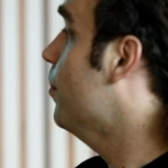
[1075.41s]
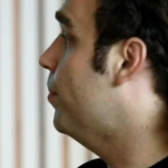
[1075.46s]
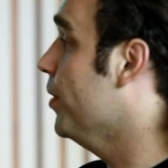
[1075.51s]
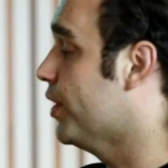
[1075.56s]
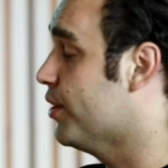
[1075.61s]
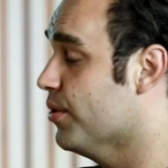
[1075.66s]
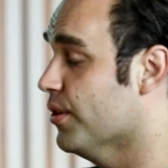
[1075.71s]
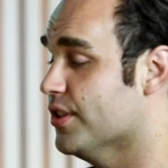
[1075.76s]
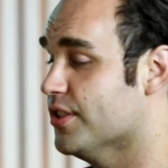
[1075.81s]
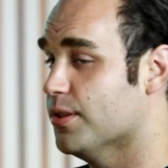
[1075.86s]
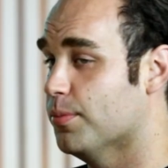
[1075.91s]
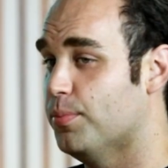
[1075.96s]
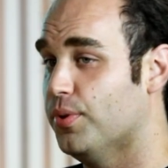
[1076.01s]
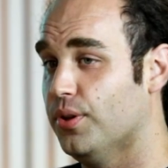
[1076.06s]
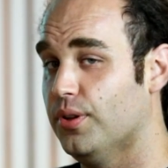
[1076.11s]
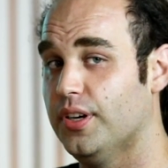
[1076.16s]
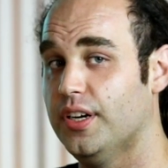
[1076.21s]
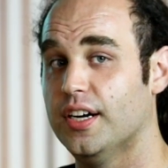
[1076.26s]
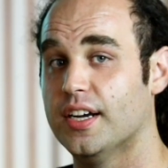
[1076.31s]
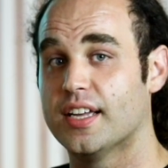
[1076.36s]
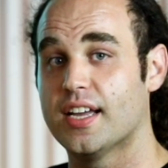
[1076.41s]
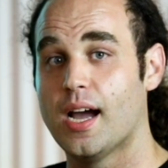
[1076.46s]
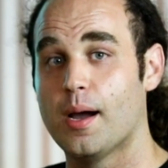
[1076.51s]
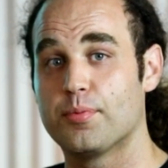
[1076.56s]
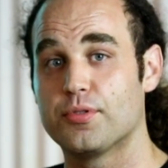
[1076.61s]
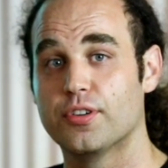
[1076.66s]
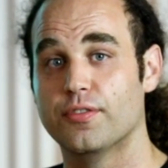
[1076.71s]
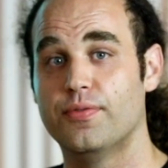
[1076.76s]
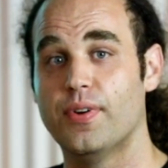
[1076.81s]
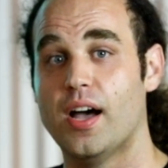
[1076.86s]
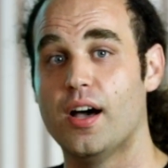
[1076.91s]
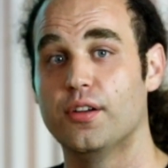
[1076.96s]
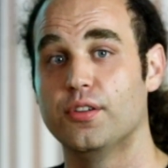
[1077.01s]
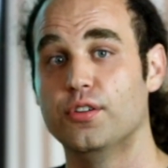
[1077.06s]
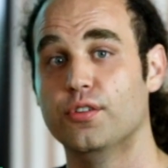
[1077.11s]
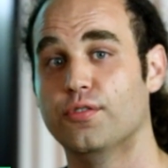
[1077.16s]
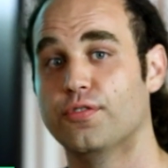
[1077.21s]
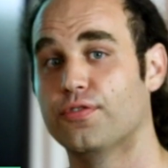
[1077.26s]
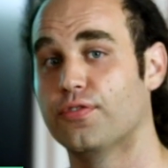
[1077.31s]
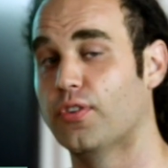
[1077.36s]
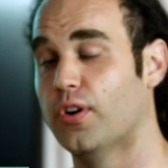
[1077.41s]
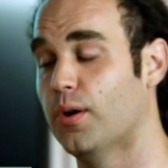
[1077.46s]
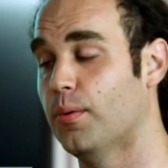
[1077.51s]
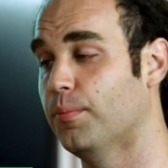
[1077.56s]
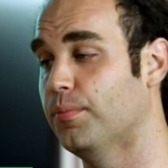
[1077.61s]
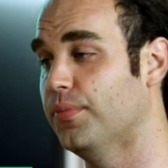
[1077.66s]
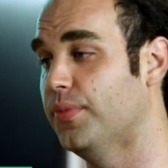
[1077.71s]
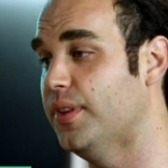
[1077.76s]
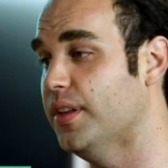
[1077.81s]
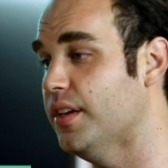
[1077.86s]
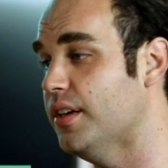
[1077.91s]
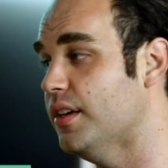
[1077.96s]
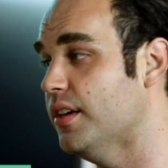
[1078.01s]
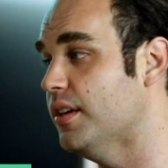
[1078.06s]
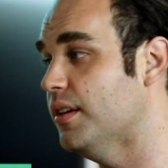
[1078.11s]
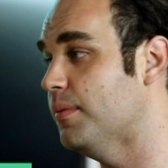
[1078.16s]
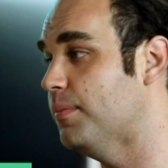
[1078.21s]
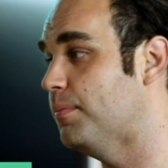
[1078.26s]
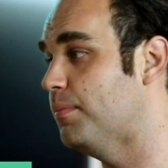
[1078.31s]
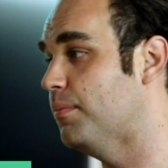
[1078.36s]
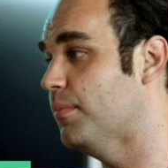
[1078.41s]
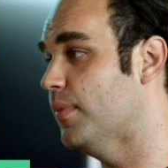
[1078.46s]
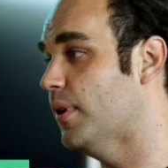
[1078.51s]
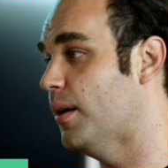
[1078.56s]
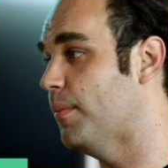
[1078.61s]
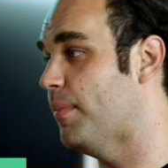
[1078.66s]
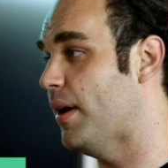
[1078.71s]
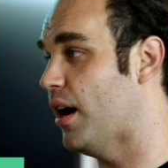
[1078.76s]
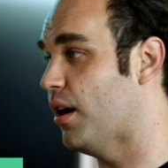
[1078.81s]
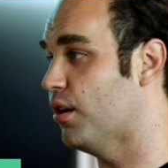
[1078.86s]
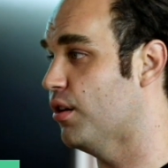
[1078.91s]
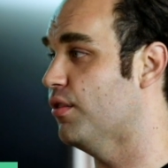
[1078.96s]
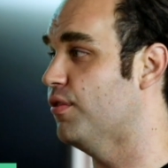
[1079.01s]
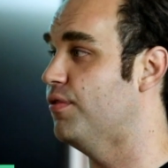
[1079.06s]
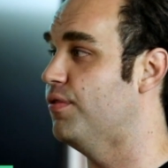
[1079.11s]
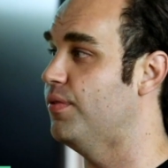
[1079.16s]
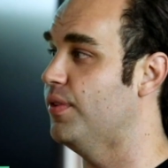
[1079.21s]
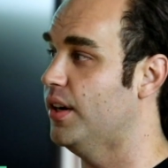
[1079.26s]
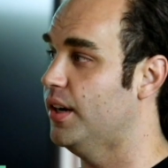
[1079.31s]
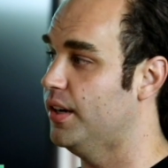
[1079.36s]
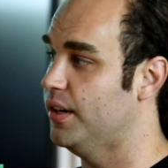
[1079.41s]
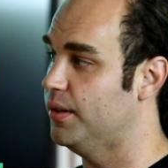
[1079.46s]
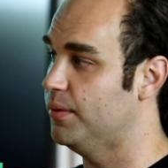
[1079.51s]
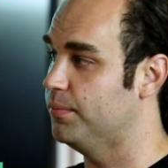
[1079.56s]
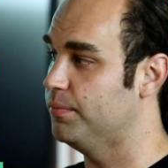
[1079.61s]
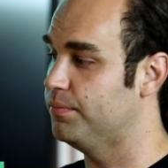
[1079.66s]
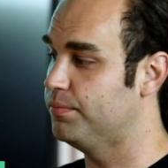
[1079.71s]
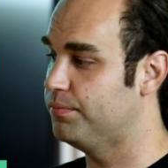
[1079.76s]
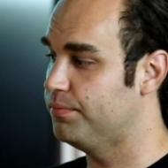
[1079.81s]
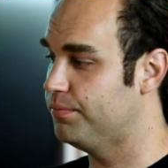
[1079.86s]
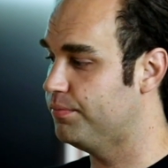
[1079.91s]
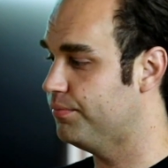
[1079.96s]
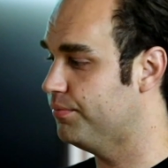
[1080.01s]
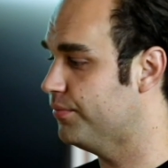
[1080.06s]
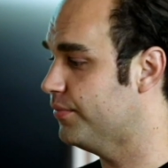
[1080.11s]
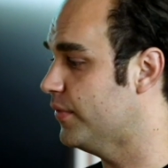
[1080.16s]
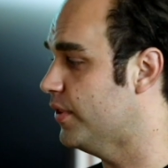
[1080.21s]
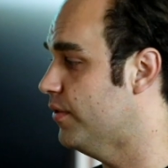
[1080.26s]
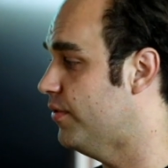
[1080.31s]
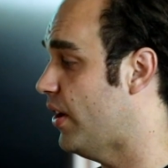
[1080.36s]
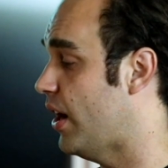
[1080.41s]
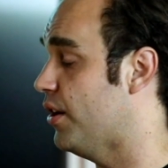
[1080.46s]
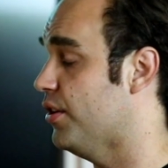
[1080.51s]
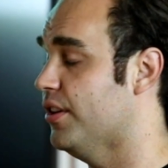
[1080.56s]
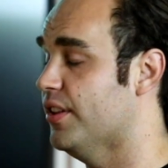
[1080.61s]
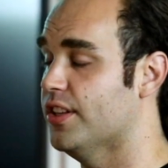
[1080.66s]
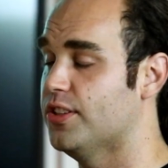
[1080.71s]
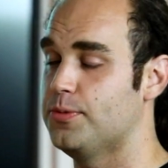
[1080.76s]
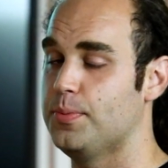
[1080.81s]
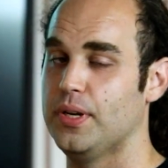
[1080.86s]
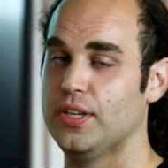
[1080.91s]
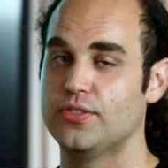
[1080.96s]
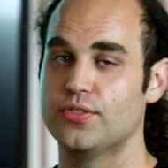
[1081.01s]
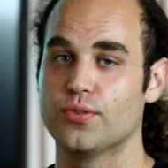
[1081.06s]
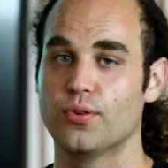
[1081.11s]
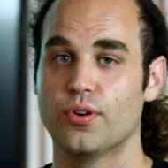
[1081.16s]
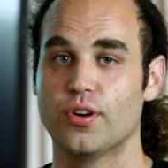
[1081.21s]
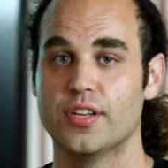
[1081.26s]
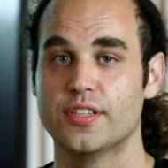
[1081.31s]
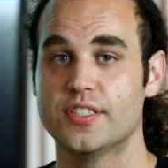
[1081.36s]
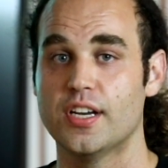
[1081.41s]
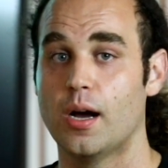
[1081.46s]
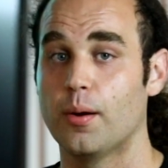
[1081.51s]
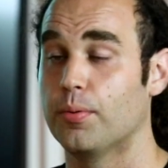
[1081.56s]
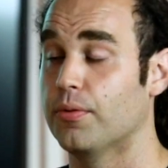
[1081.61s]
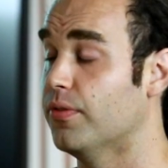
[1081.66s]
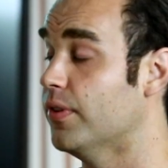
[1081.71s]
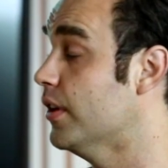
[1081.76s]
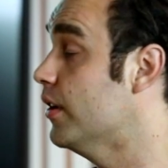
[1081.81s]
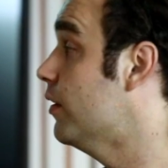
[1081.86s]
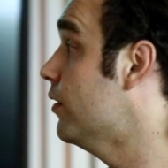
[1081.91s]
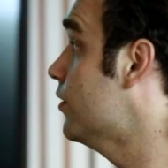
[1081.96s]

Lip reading: Bitcoin's ability to capture value from the amount of value that's being stored on top of it.